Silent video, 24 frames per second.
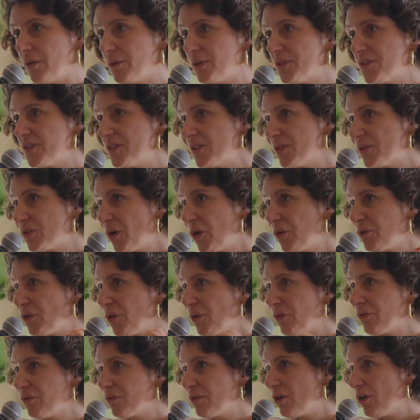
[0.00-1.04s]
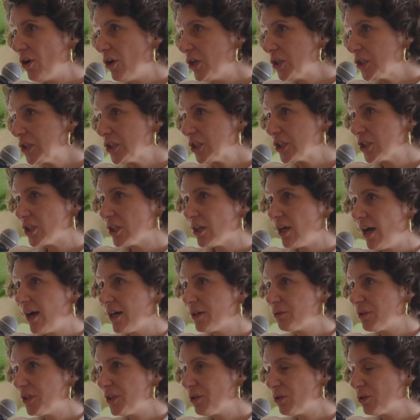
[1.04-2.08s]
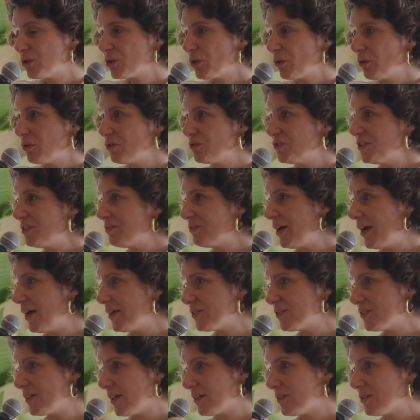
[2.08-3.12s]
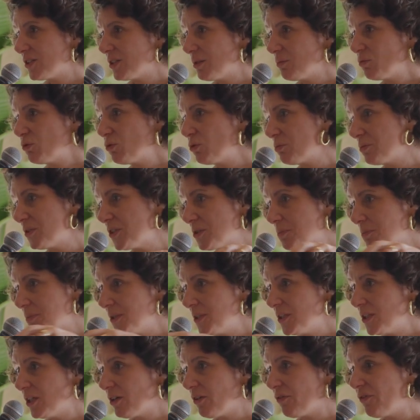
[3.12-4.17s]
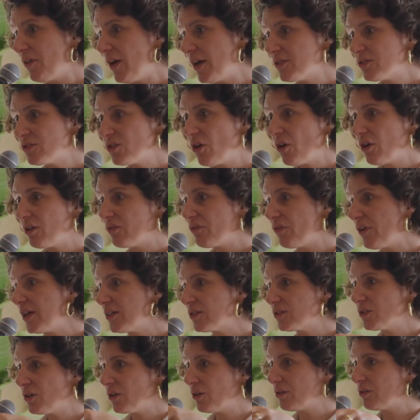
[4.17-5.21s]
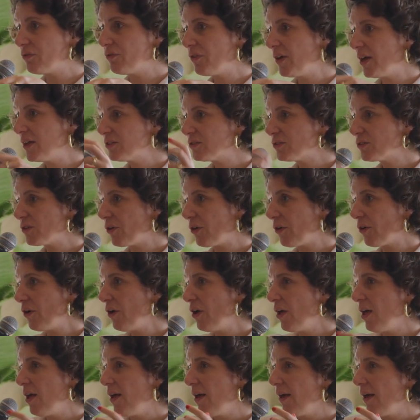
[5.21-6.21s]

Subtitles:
is this sort of clock agricultural device that seems to be spinning faster and faster and faster